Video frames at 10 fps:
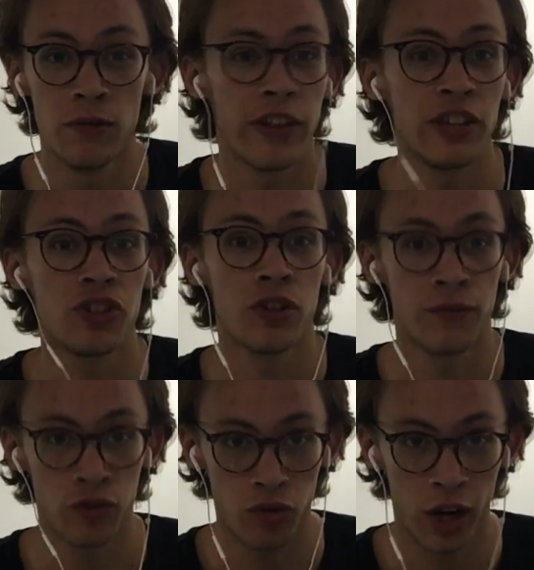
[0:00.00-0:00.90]
They should have
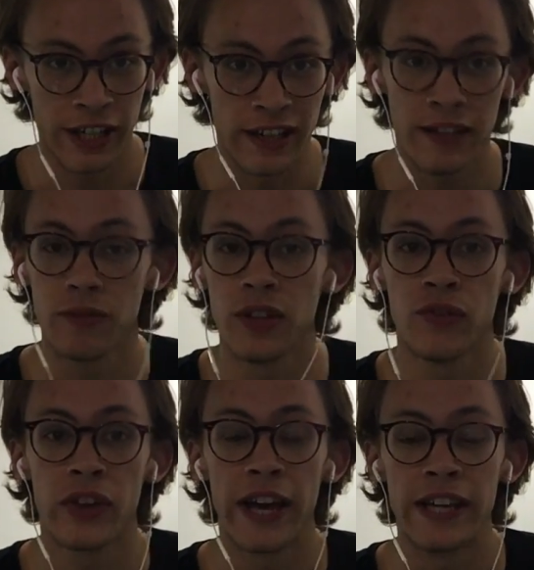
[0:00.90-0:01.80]
tried it
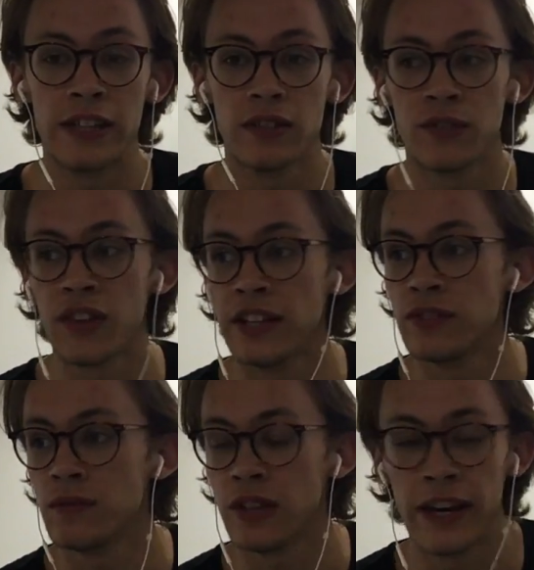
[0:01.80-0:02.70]
if
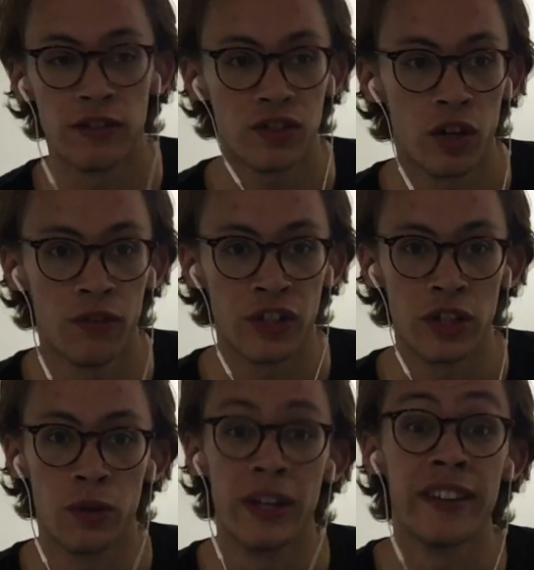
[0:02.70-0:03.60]
they're serving
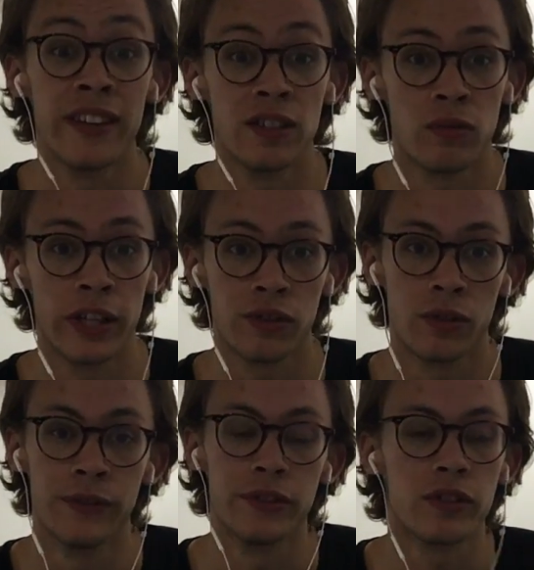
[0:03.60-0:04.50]
you in this
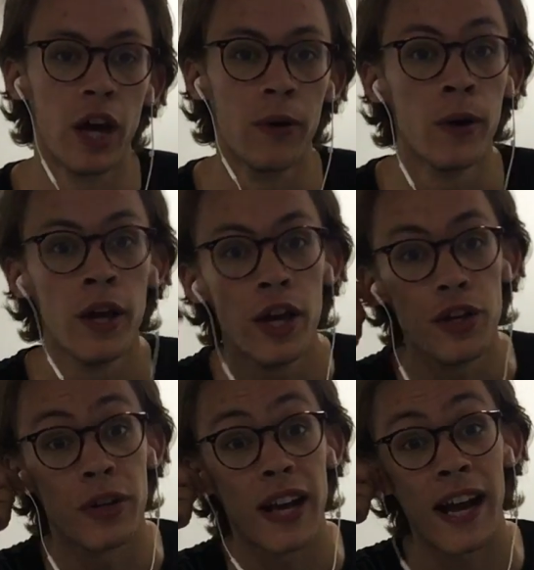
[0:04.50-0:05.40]
restaurant. So
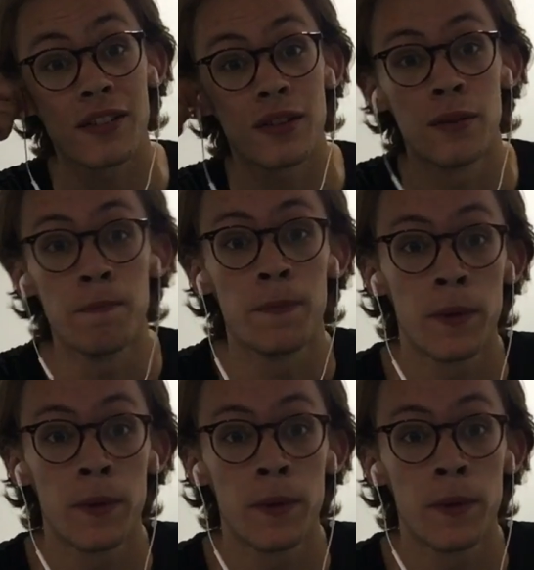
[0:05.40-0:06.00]
you can ask them,